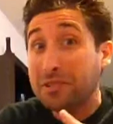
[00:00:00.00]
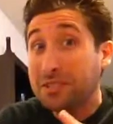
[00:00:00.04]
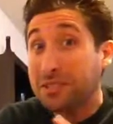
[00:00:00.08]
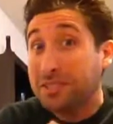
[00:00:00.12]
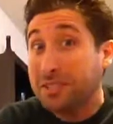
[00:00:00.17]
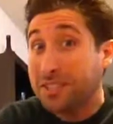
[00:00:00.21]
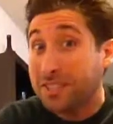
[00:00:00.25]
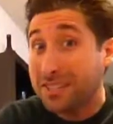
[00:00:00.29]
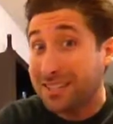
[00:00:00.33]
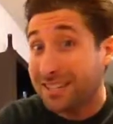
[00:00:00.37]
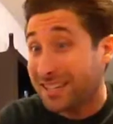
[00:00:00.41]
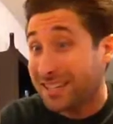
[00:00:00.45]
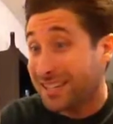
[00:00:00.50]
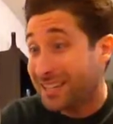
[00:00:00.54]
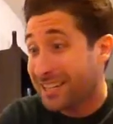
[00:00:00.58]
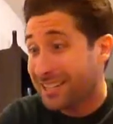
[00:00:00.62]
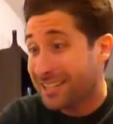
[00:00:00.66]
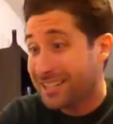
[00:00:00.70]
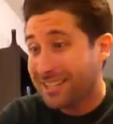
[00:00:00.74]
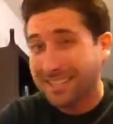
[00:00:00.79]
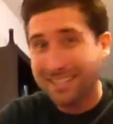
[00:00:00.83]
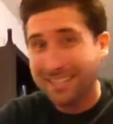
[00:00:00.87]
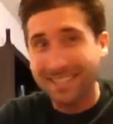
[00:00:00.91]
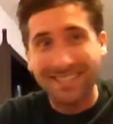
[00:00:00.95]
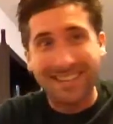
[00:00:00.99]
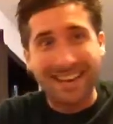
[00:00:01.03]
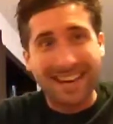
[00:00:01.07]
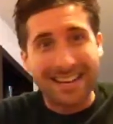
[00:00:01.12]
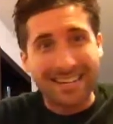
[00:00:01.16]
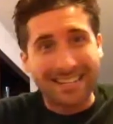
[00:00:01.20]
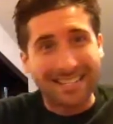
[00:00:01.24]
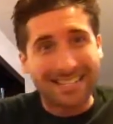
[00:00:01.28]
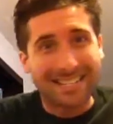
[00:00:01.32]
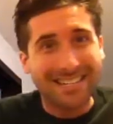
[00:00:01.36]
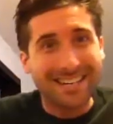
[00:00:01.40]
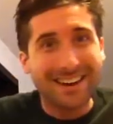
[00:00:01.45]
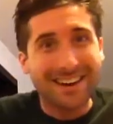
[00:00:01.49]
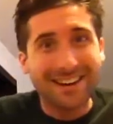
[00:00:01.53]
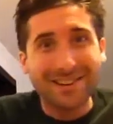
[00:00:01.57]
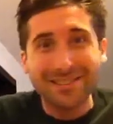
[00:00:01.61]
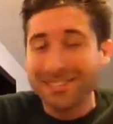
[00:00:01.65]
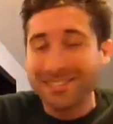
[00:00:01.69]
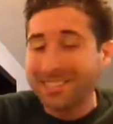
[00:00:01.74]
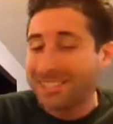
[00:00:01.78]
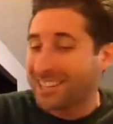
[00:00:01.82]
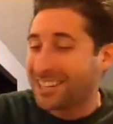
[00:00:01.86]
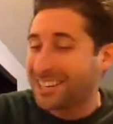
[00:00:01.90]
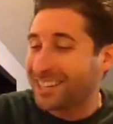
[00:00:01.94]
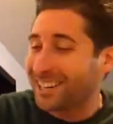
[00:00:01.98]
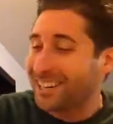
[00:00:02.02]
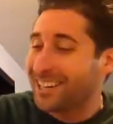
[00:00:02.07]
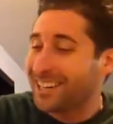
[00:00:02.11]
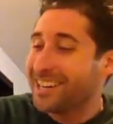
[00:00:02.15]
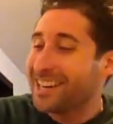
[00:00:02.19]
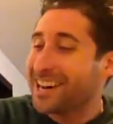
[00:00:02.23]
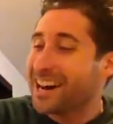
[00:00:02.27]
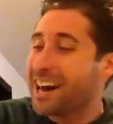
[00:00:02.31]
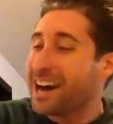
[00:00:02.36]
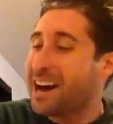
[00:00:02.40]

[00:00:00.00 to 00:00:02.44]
This is a nice nose here.